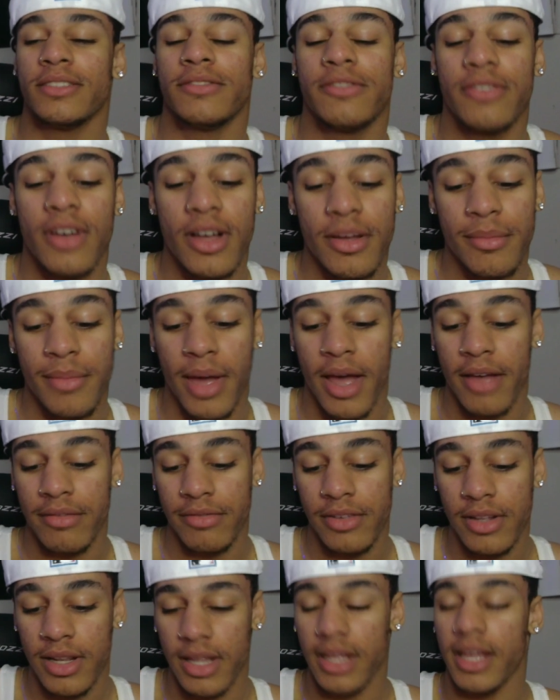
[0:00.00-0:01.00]
Fuck, man, I
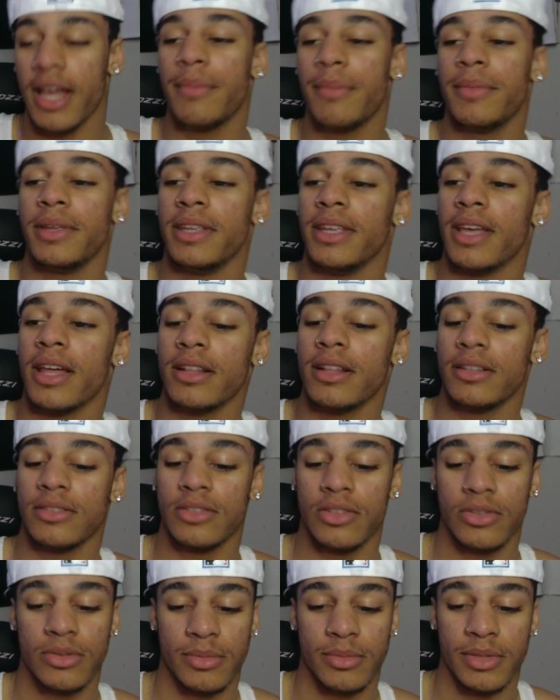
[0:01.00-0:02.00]
feel like I be yelling
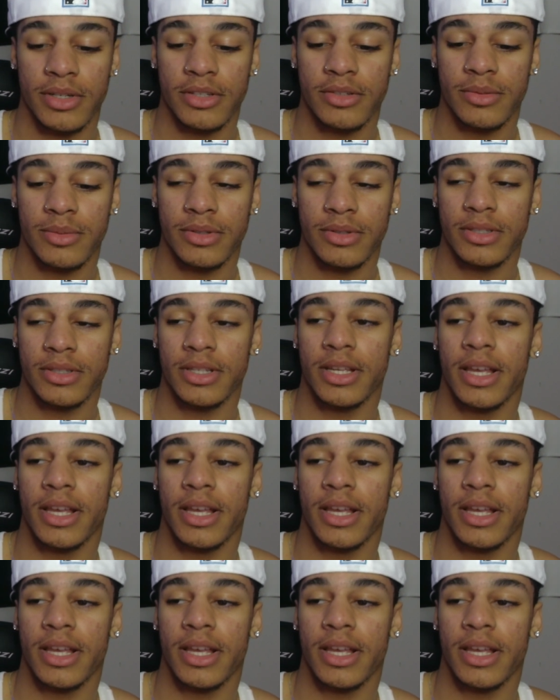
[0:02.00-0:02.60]
too much, bro.